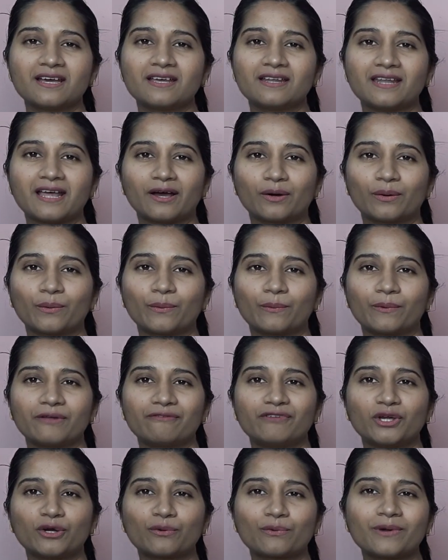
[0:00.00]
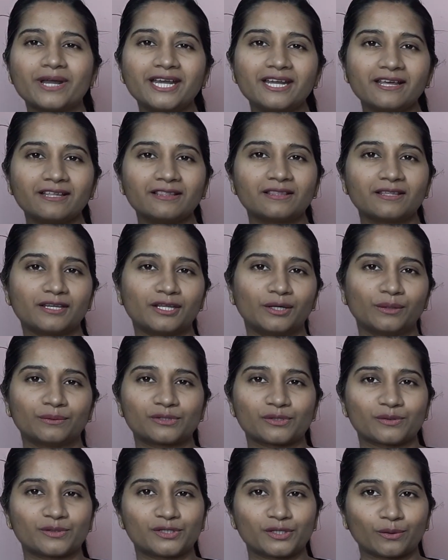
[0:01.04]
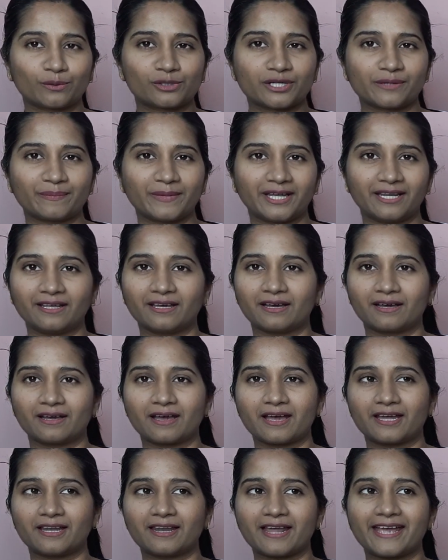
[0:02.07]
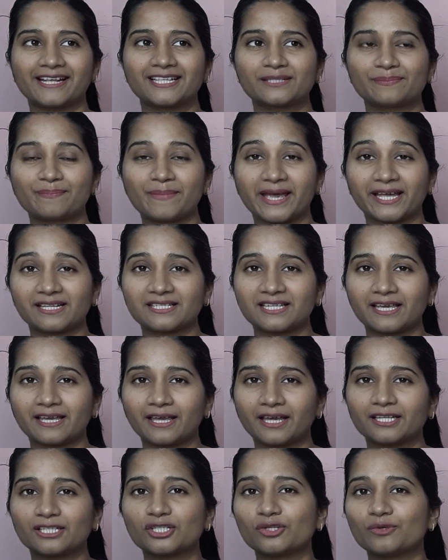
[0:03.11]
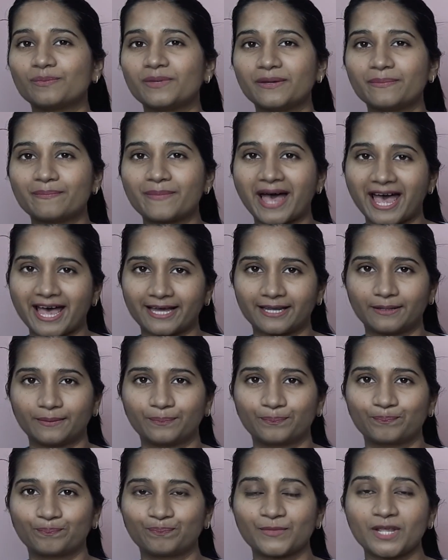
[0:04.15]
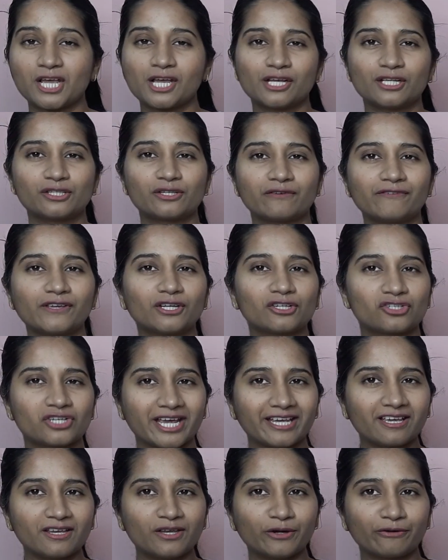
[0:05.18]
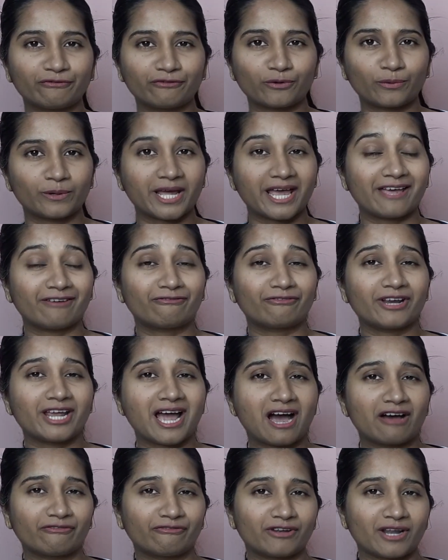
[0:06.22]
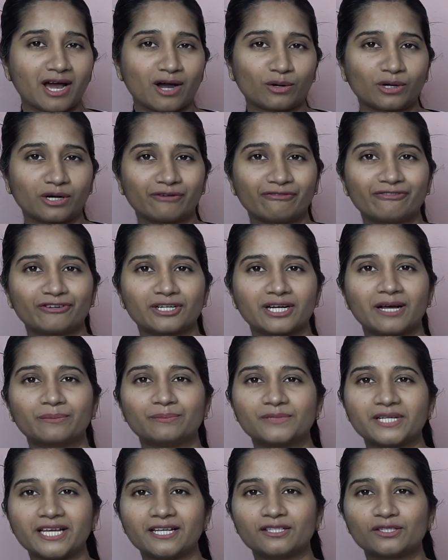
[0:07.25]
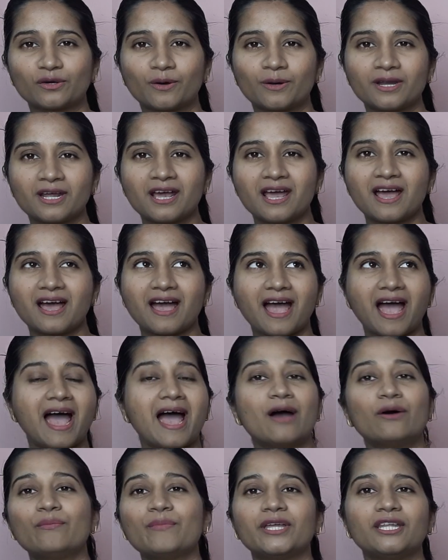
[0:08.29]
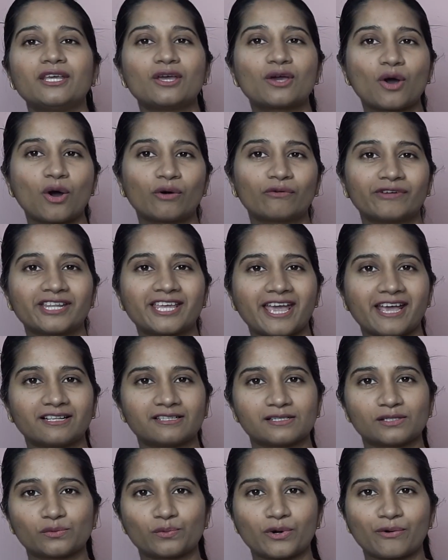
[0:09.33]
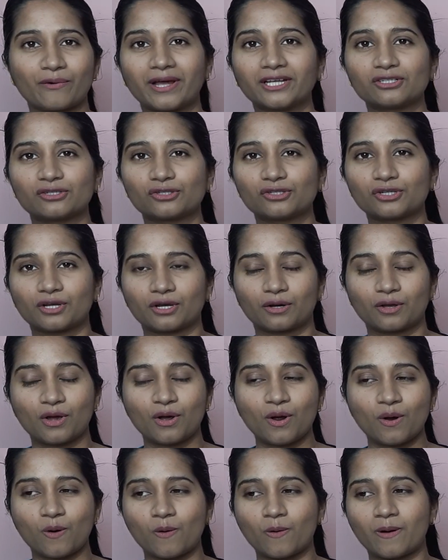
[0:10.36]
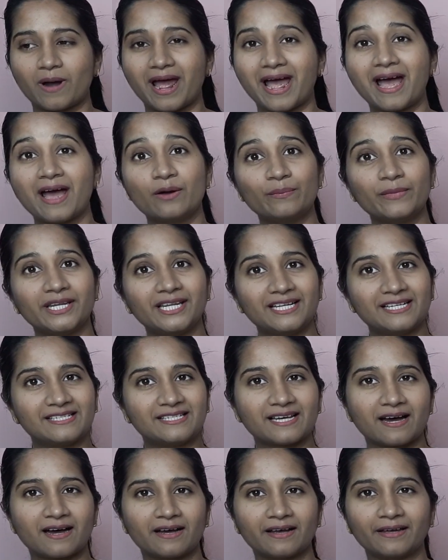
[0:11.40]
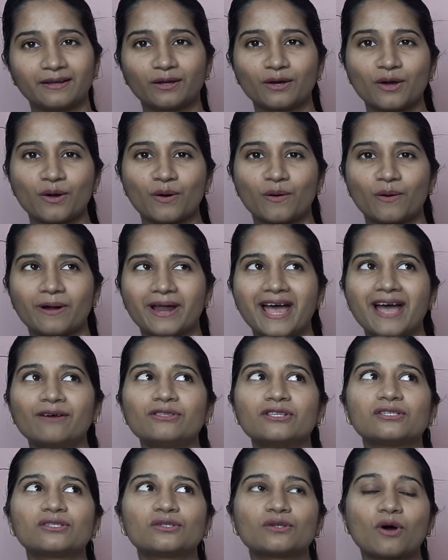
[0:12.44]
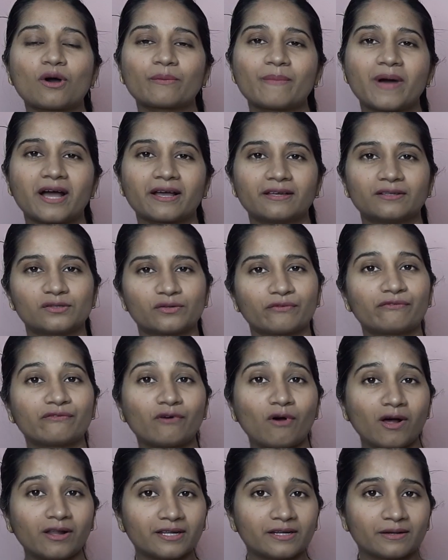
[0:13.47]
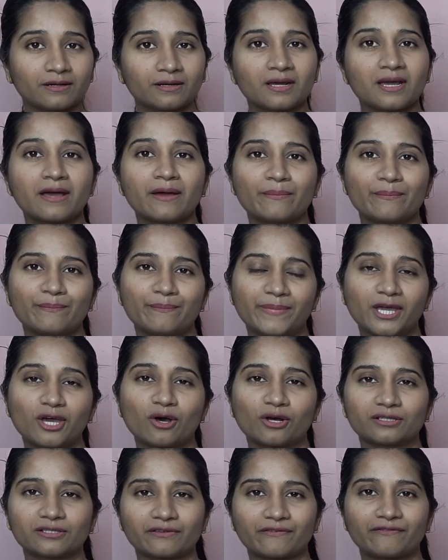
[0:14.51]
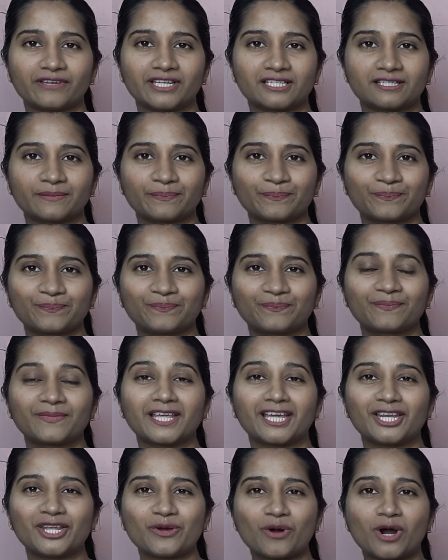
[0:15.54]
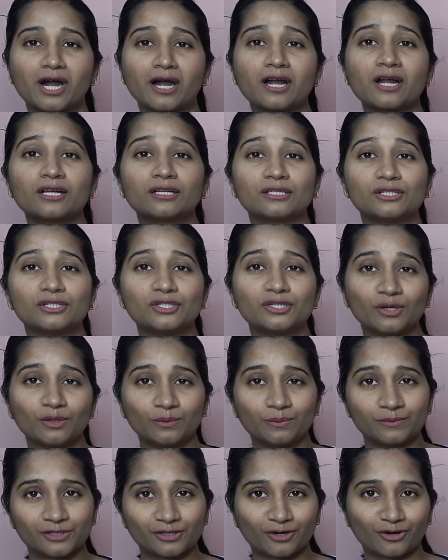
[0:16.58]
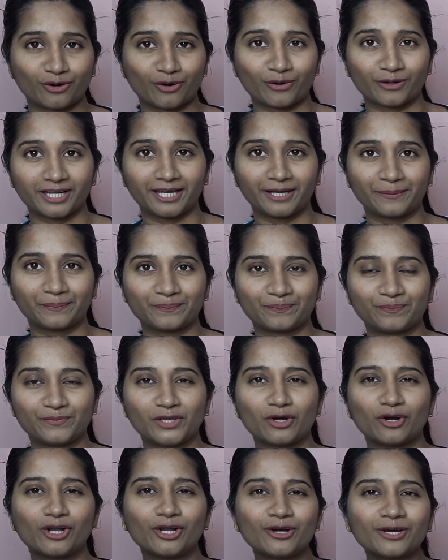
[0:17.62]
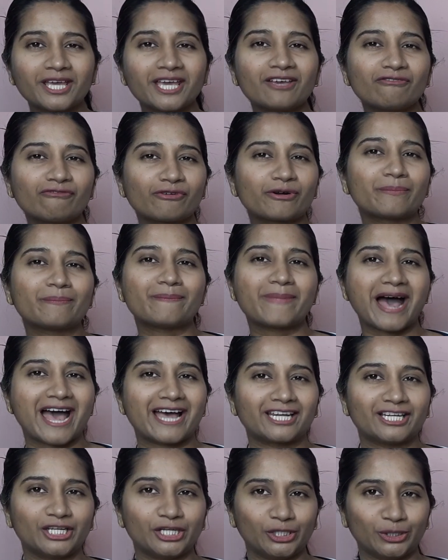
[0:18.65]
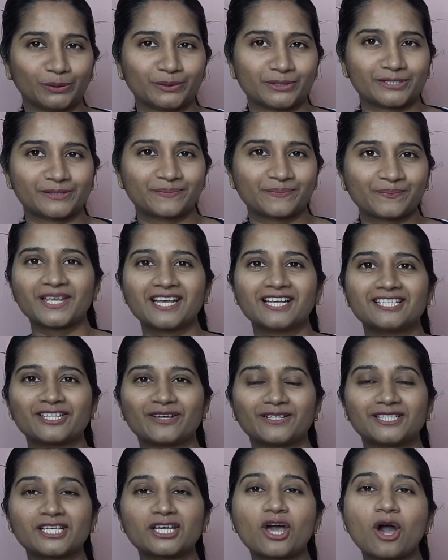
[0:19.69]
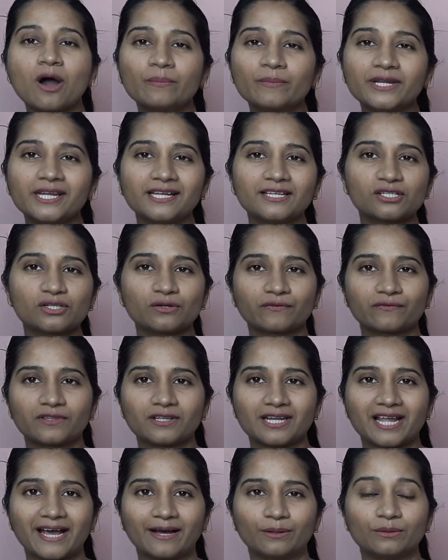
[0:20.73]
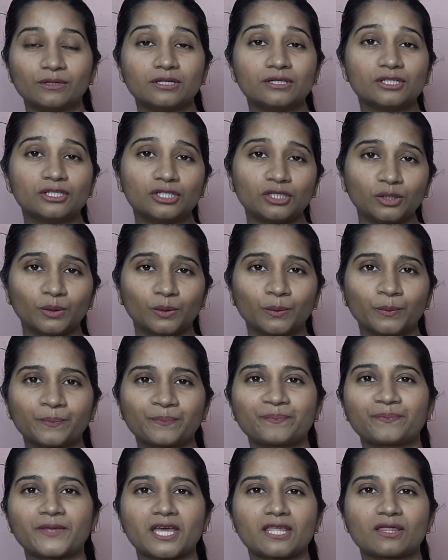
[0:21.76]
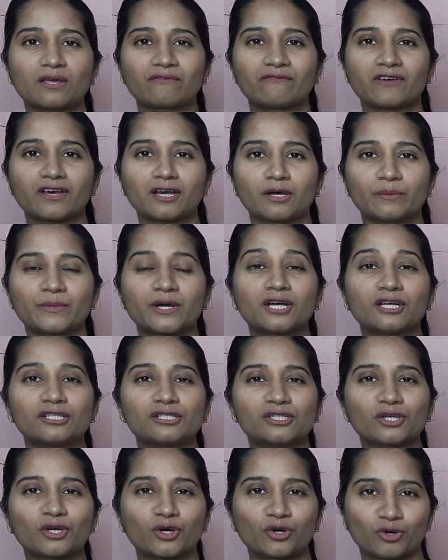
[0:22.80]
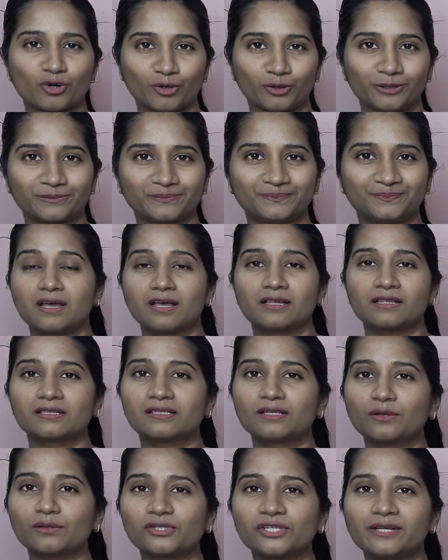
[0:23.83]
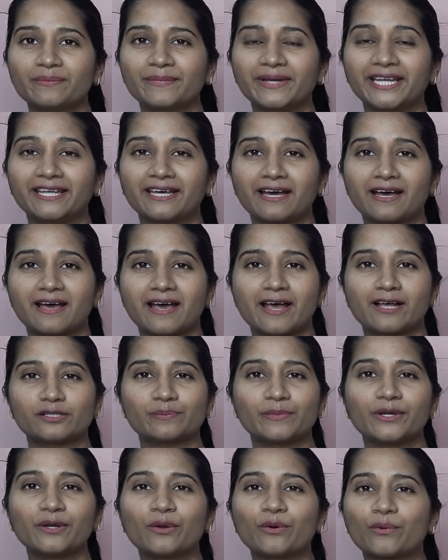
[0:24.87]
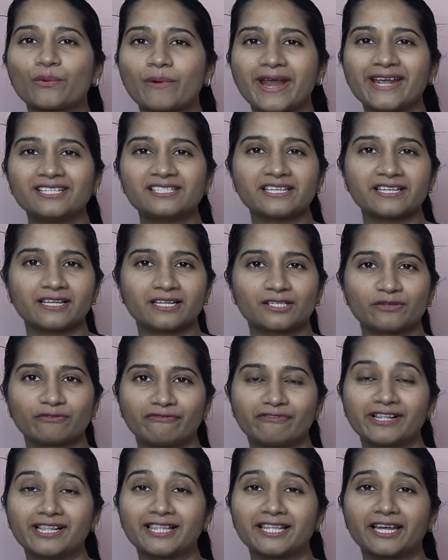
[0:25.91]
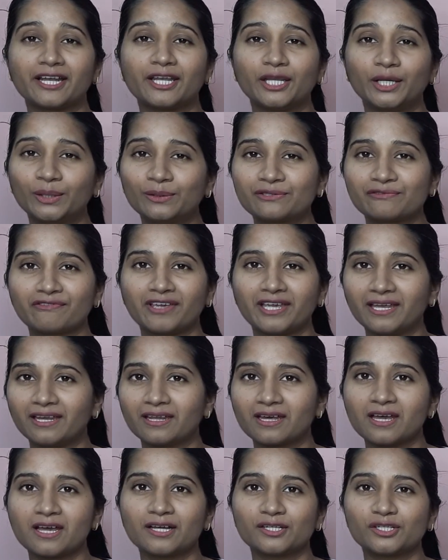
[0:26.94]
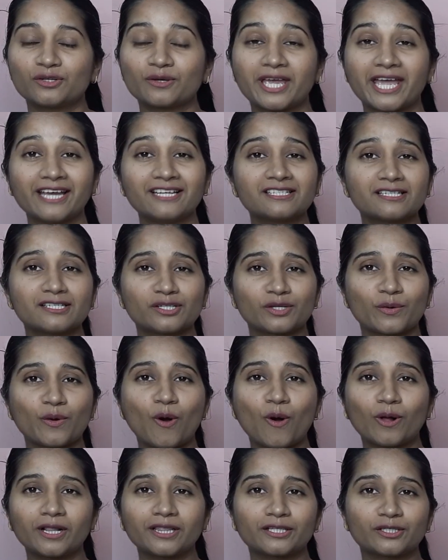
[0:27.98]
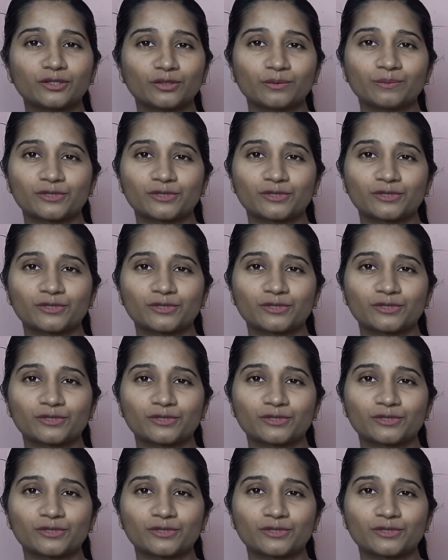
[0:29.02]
Now, if you're reading the news on social media and expecting it to be bad, so if you're checking your phone every half an hour for updates on how many COVID cases were registered, or how many died, or how the stock markets have fallen because of it, then you are doom scrolling. You're looking for bad news. So it's a combination of the noun doom and the verb scroll. Social media has been racing to fill their newsfeed to cater to all the doom